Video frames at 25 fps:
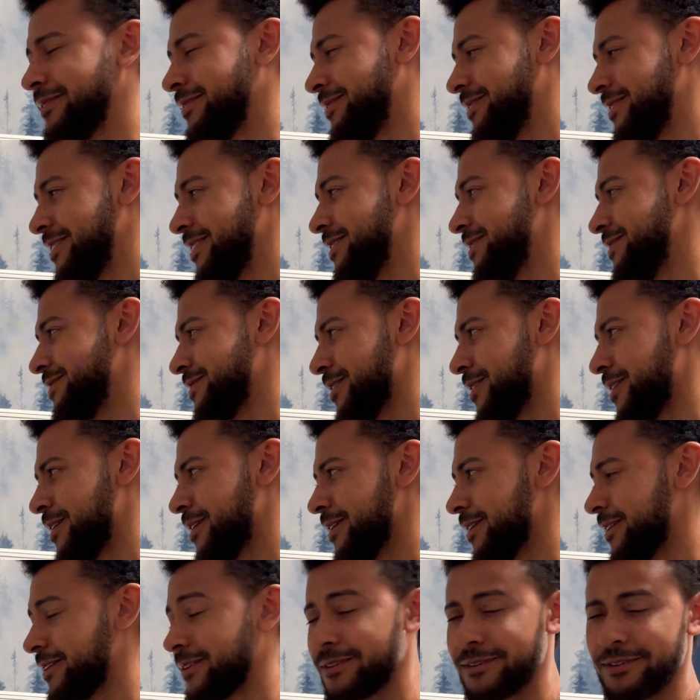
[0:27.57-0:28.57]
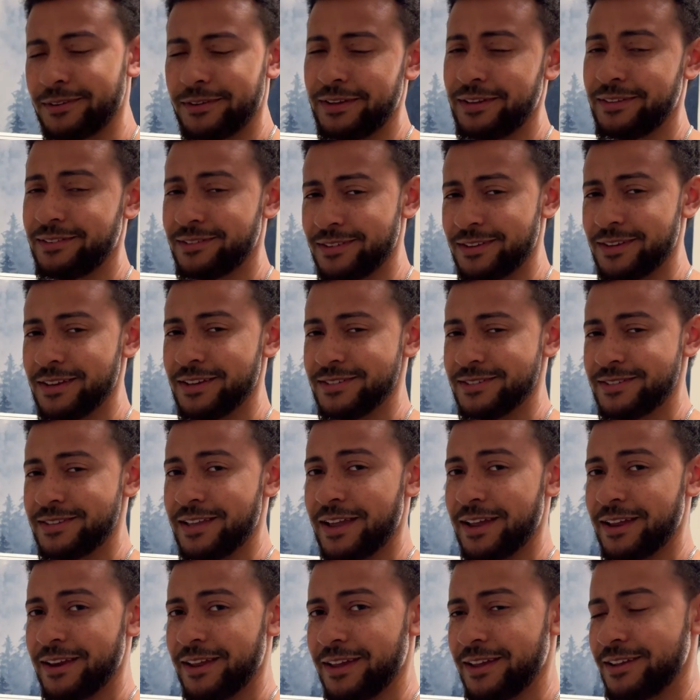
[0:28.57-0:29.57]
these are in today's
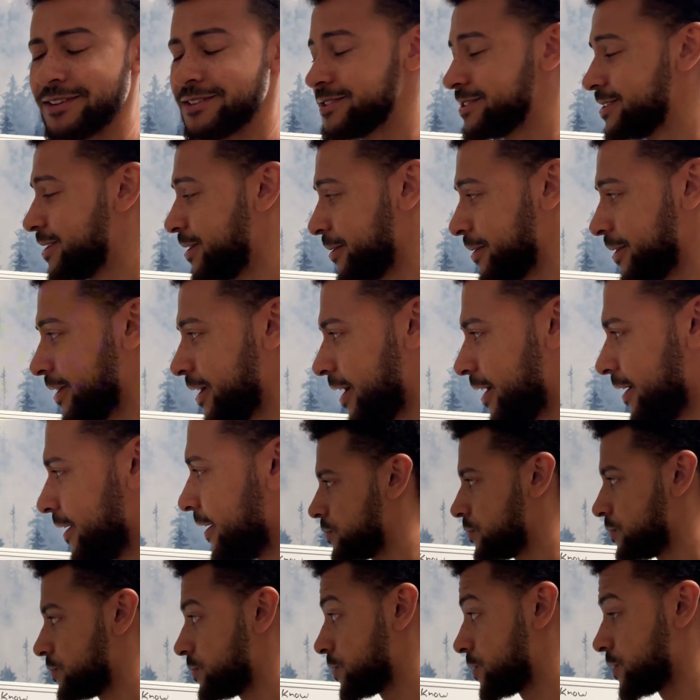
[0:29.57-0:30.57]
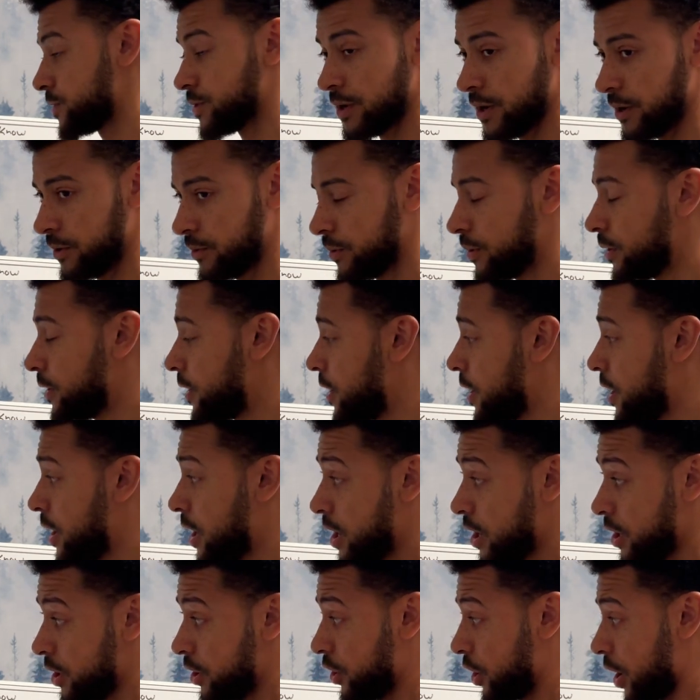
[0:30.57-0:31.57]
day and age, okay? So,
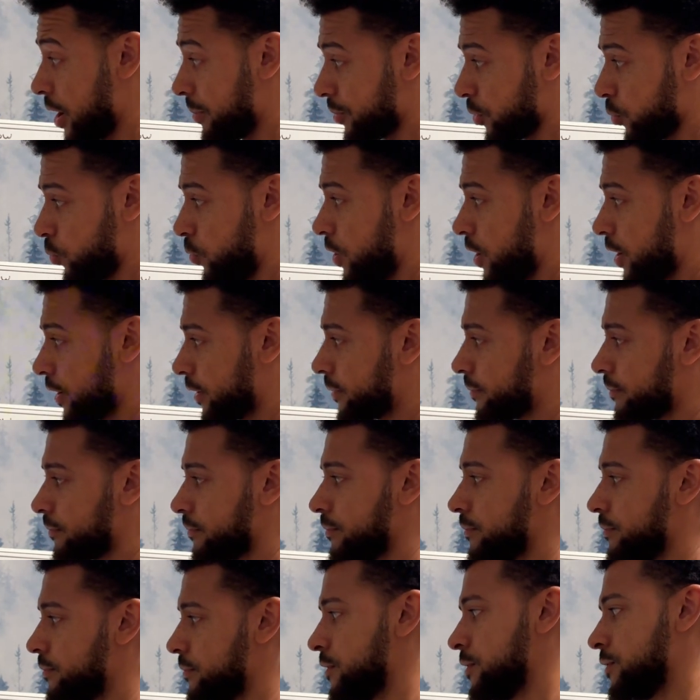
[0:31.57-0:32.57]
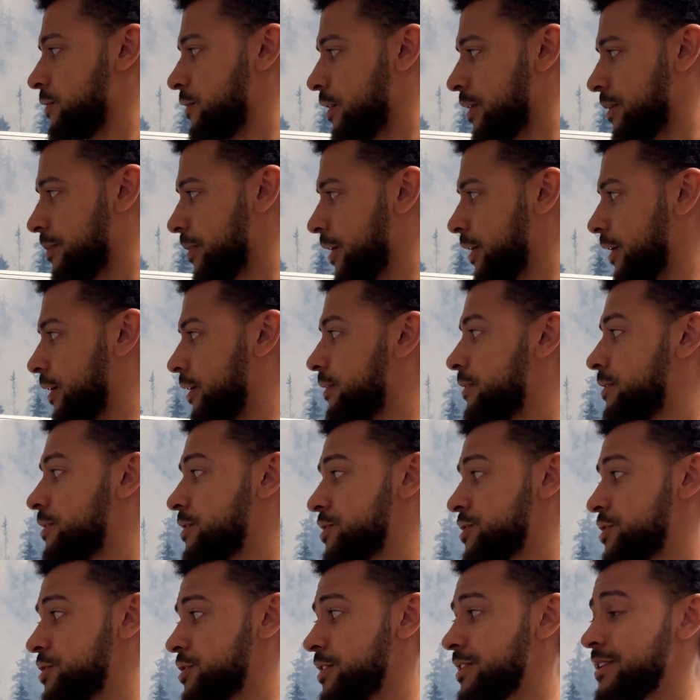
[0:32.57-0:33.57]
number one is going to be
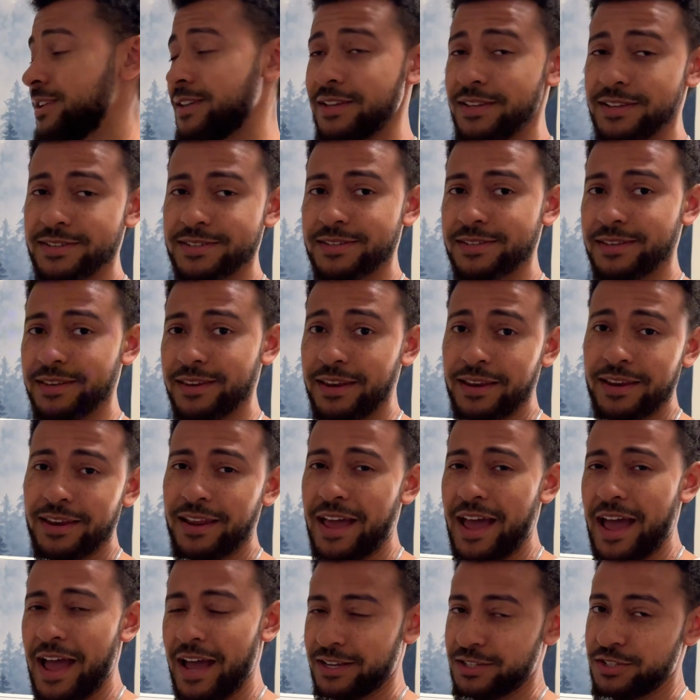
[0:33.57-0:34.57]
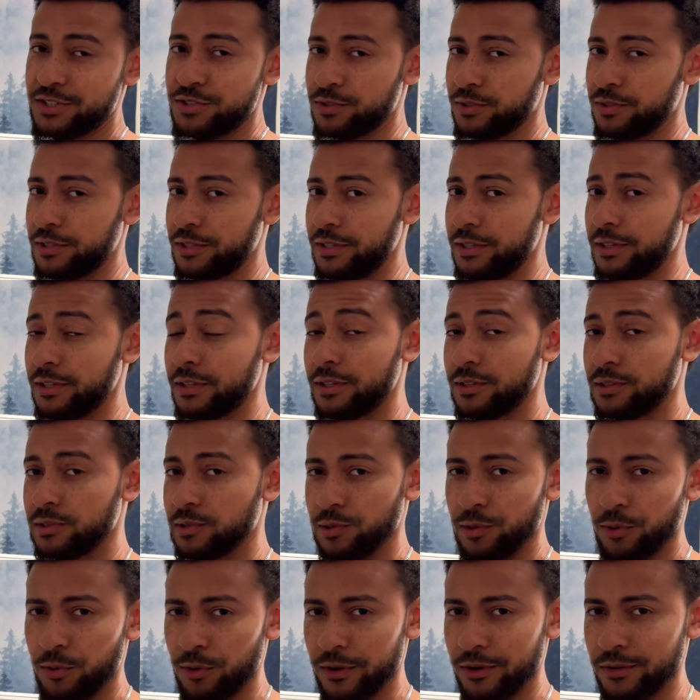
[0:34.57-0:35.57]
she isn't actually
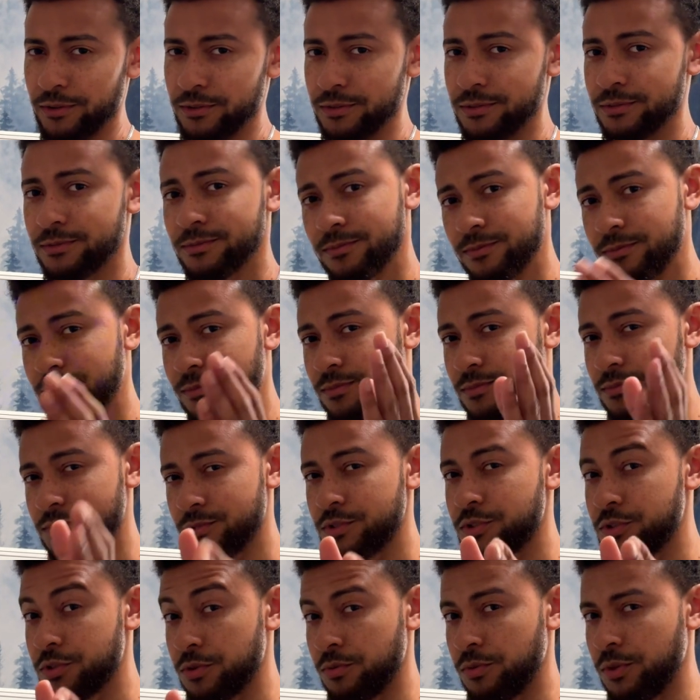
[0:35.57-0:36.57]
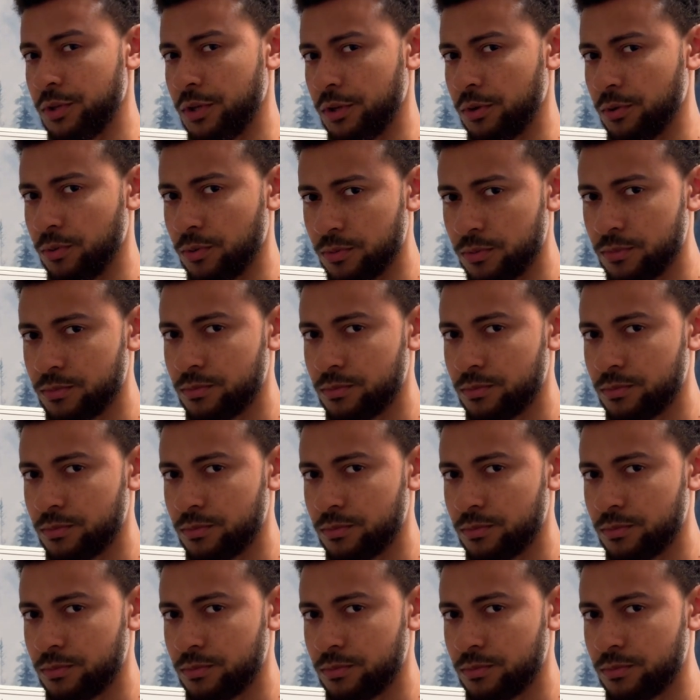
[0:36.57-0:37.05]
loyal to you.